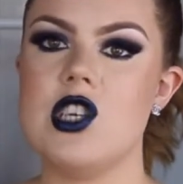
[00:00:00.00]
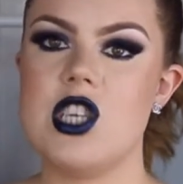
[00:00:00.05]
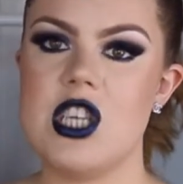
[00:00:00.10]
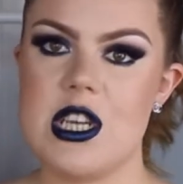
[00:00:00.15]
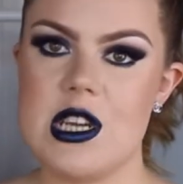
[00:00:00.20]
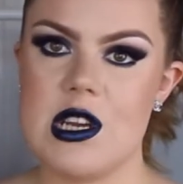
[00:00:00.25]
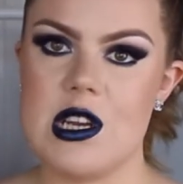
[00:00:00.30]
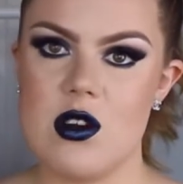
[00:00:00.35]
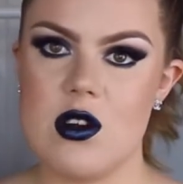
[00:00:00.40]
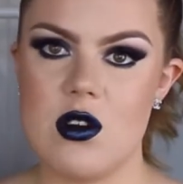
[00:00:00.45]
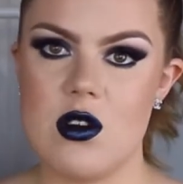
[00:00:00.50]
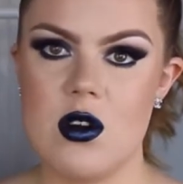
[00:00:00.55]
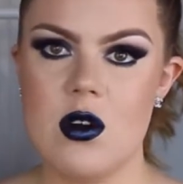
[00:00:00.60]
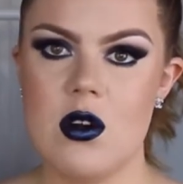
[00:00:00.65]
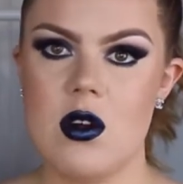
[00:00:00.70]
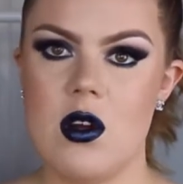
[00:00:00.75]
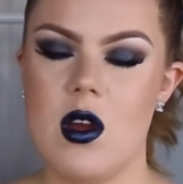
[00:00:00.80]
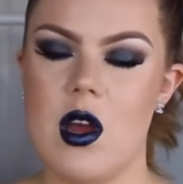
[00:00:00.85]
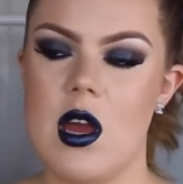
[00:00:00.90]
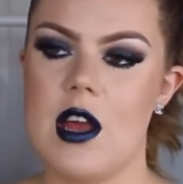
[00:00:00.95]

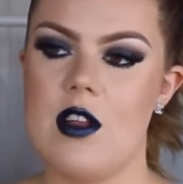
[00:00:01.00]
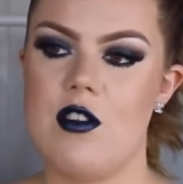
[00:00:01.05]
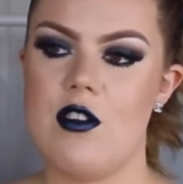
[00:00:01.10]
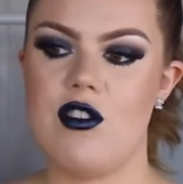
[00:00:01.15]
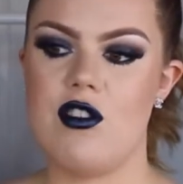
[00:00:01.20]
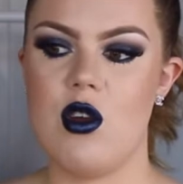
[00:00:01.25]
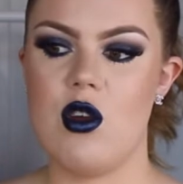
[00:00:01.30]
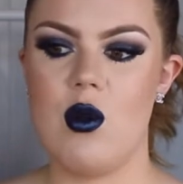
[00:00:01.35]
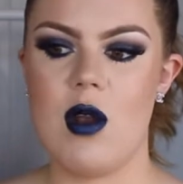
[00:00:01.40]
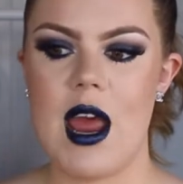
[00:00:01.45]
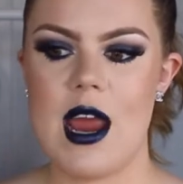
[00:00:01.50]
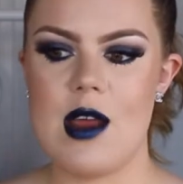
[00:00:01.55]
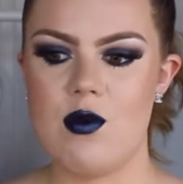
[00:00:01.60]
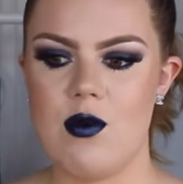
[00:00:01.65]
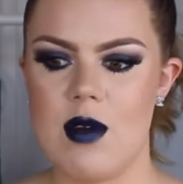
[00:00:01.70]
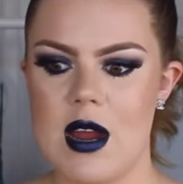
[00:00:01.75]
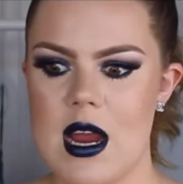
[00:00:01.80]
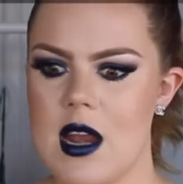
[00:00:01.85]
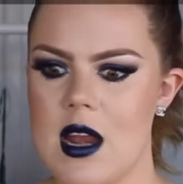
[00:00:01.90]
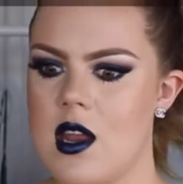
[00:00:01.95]
sheer and so
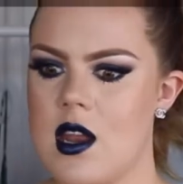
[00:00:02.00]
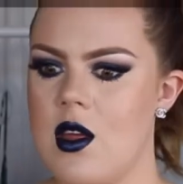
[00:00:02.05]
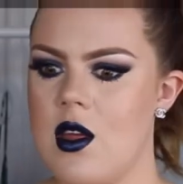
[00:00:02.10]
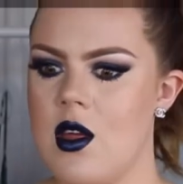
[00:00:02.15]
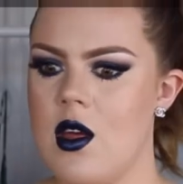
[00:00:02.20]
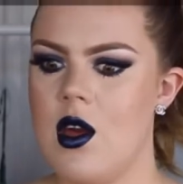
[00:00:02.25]
lightweight.